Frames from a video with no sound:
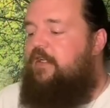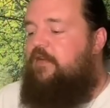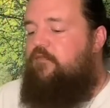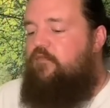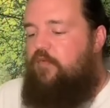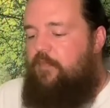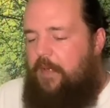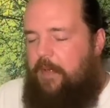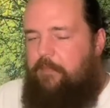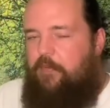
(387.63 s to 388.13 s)

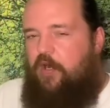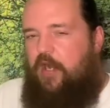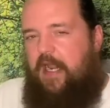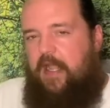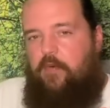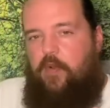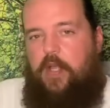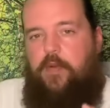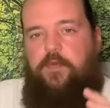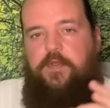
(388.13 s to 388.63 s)
Remember
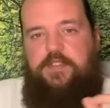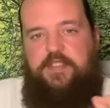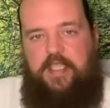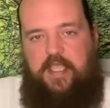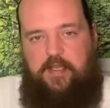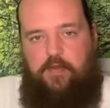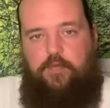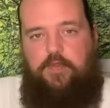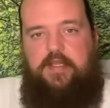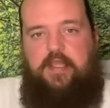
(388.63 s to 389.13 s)
how I was
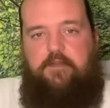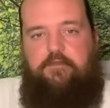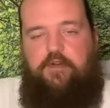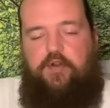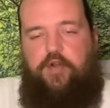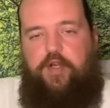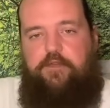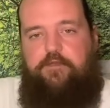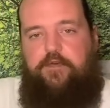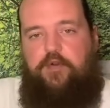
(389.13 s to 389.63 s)
saying with that
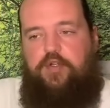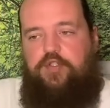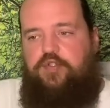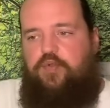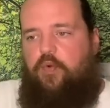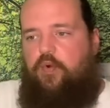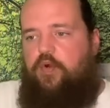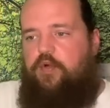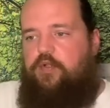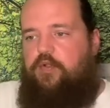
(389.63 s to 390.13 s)
very
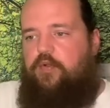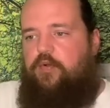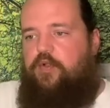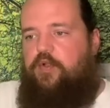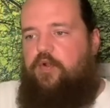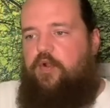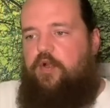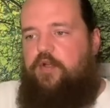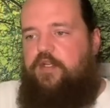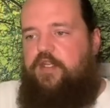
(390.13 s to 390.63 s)
first Oracle
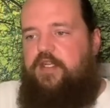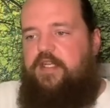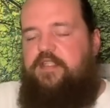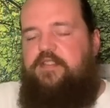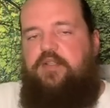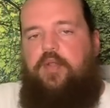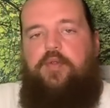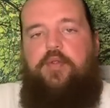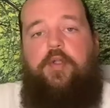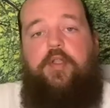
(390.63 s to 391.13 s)
card, you need
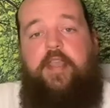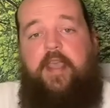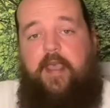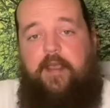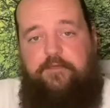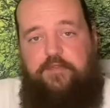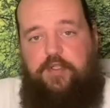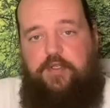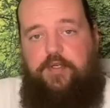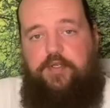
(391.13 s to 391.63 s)
to look
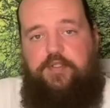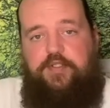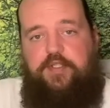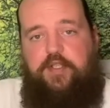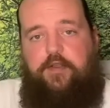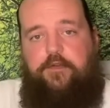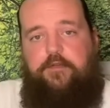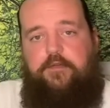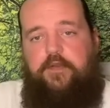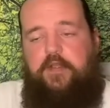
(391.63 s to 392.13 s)
after
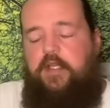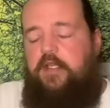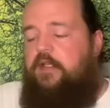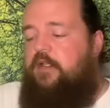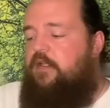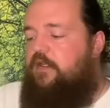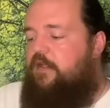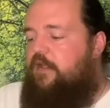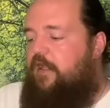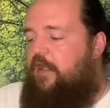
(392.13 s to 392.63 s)
yourself,
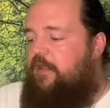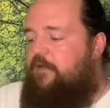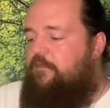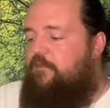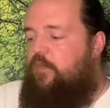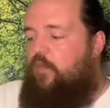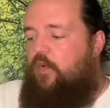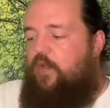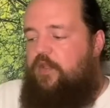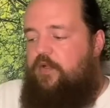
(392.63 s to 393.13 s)
okay?
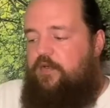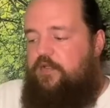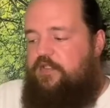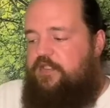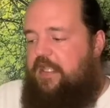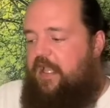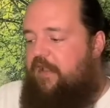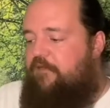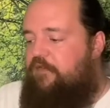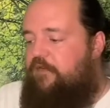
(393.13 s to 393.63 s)
Whether it's
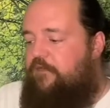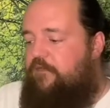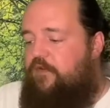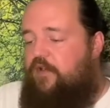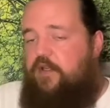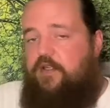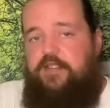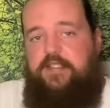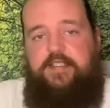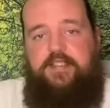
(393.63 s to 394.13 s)
having
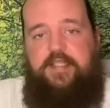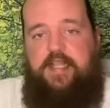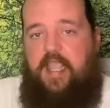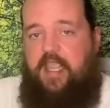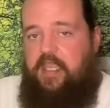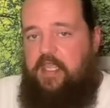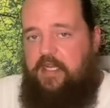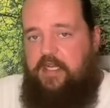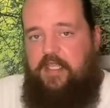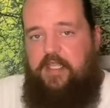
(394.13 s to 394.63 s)
fun,
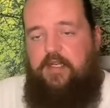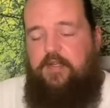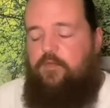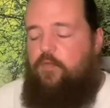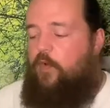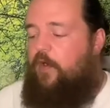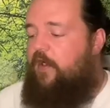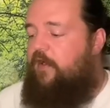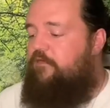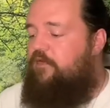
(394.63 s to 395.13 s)
staying in,
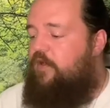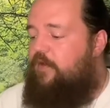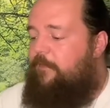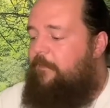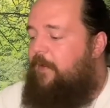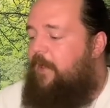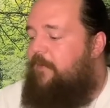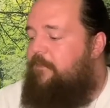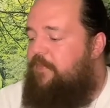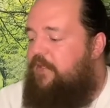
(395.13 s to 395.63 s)
whatever it
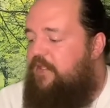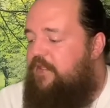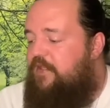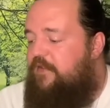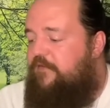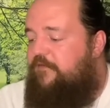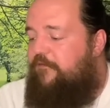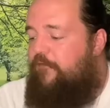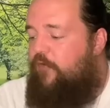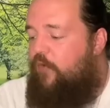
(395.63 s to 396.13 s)
might be,
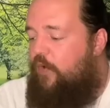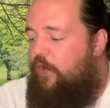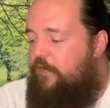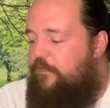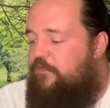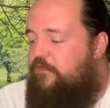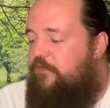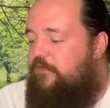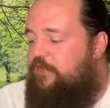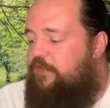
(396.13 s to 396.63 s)
the Four
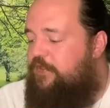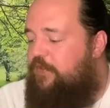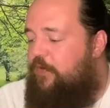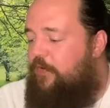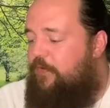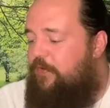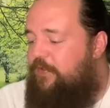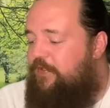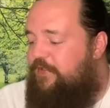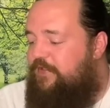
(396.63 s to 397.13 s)
of
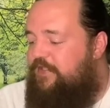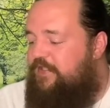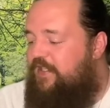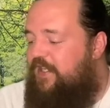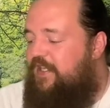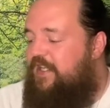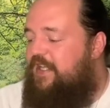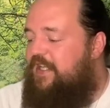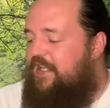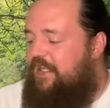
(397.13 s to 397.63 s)
Swords
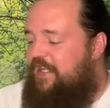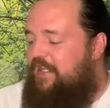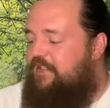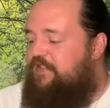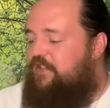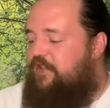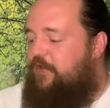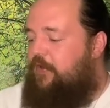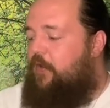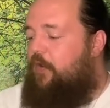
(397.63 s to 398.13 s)

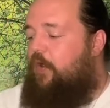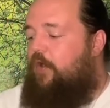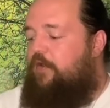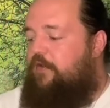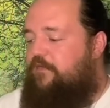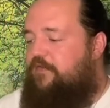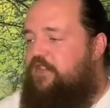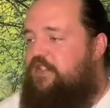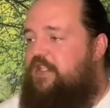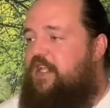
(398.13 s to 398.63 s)
is the card
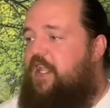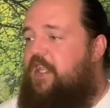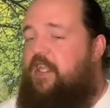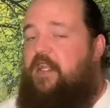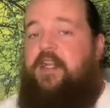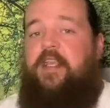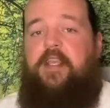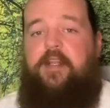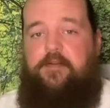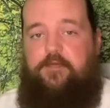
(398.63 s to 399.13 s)
of
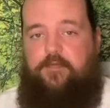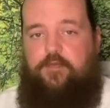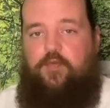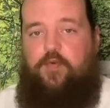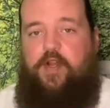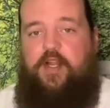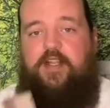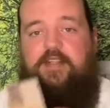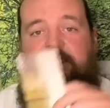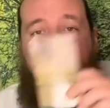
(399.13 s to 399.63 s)
staying in,
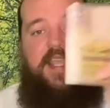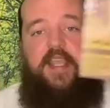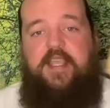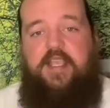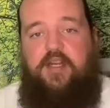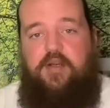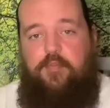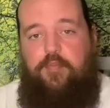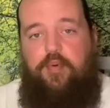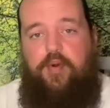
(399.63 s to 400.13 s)
right?
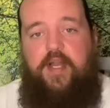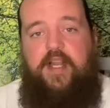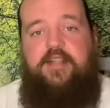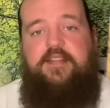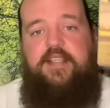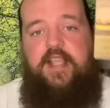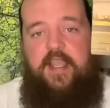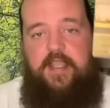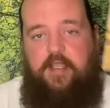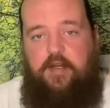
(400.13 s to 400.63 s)
Taking a break,
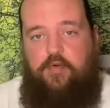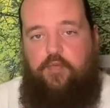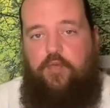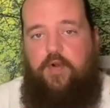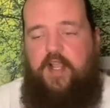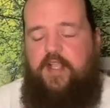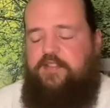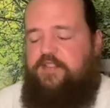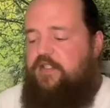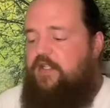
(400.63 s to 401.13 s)
taking a
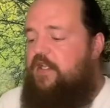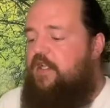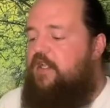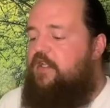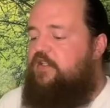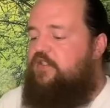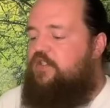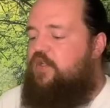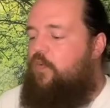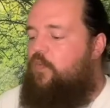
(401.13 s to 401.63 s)
rest.
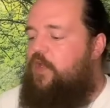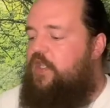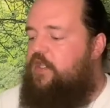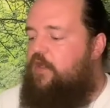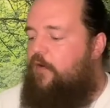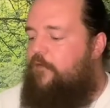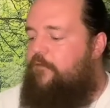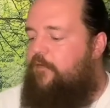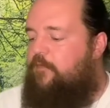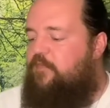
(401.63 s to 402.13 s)
So we
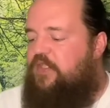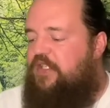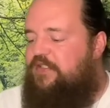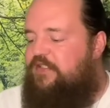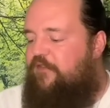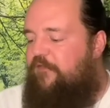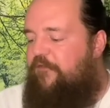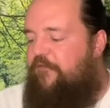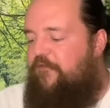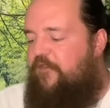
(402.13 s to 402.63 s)
go from
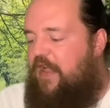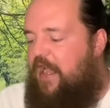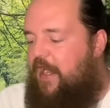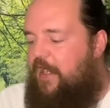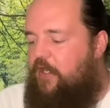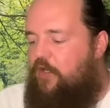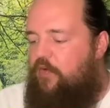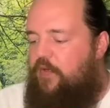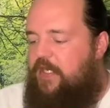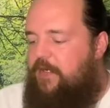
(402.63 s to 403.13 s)
this
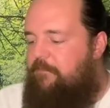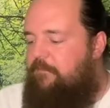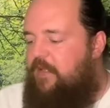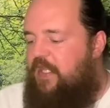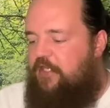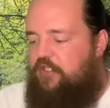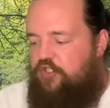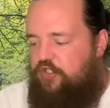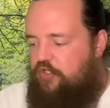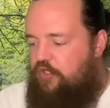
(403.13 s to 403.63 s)
fiery
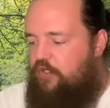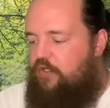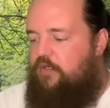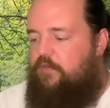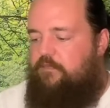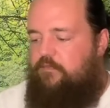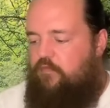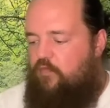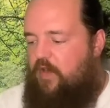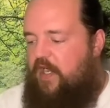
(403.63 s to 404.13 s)

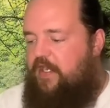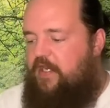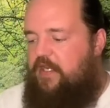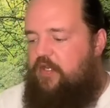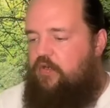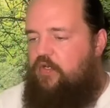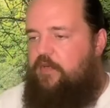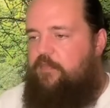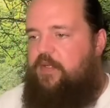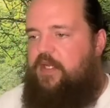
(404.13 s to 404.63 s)
mixture right
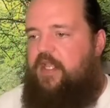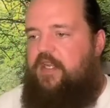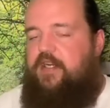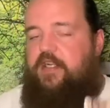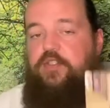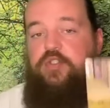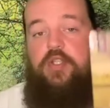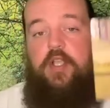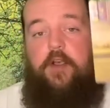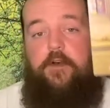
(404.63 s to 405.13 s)
here in the
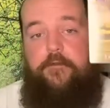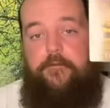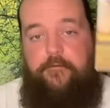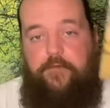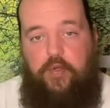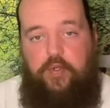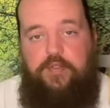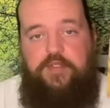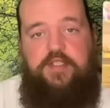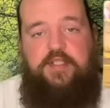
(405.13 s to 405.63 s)
beginning to a
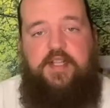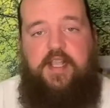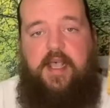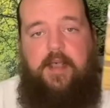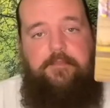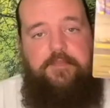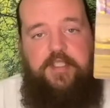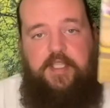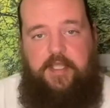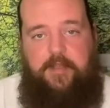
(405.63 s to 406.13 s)
full
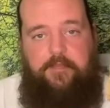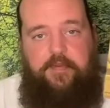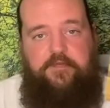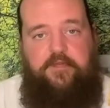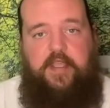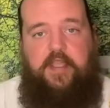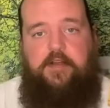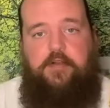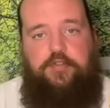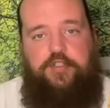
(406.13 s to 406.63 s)
stop type of
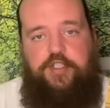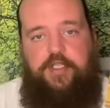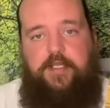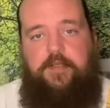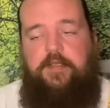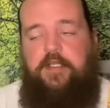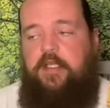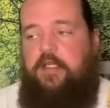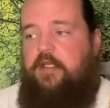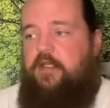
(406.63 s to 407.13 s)
energy,
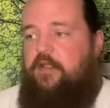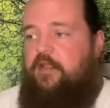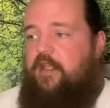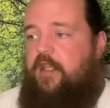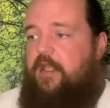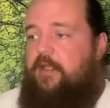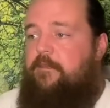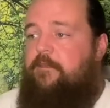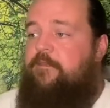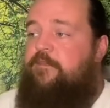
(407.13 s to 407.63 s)

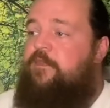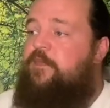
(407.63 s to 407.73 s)
okay?